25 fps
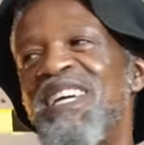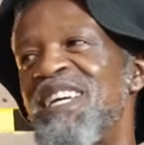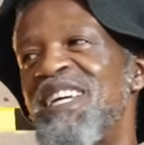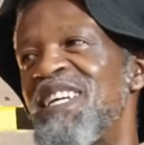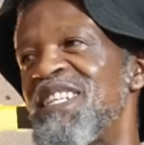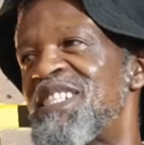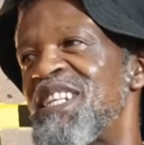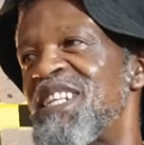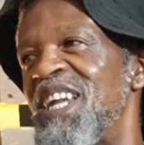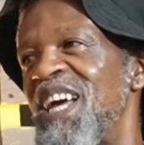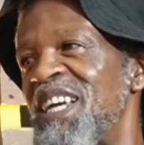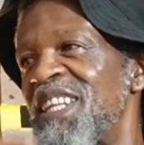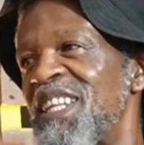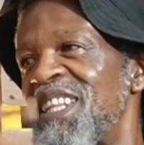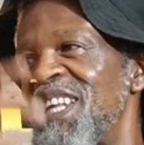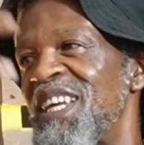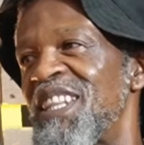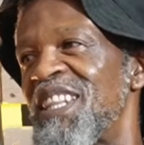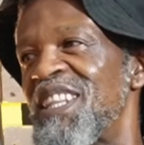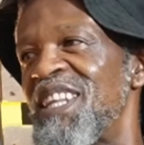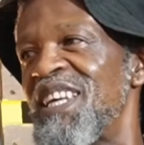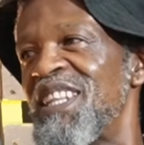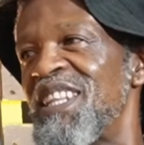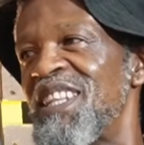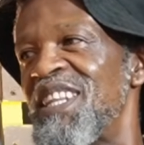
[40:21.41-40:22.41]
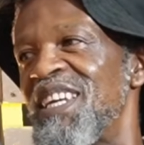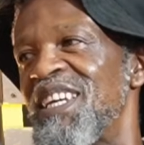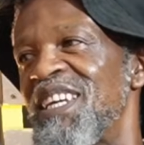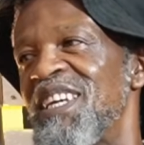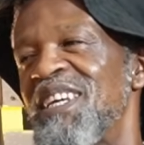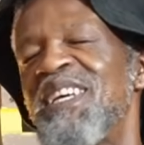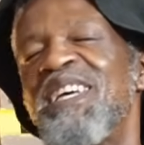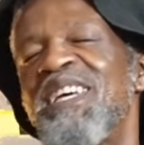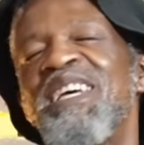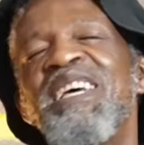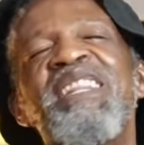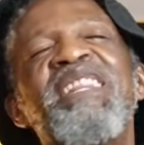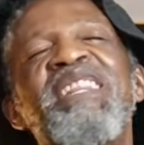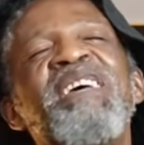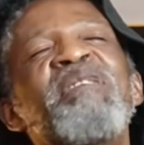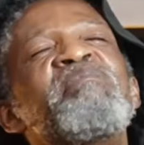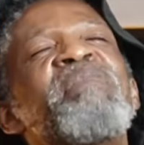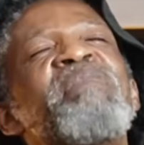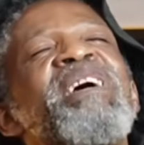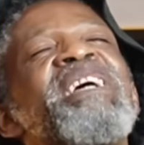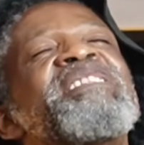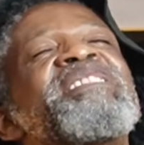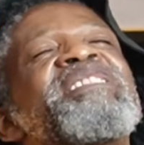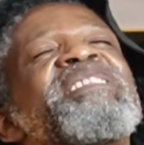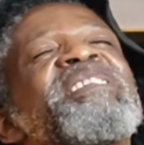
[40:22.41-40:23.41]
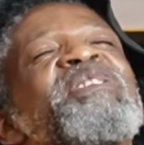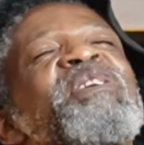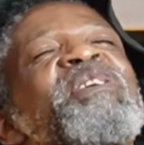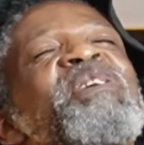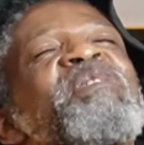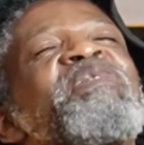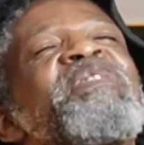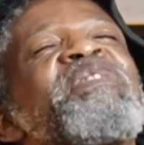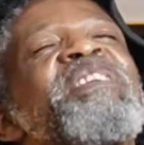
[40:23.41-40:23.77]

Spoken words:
it's like that the magic of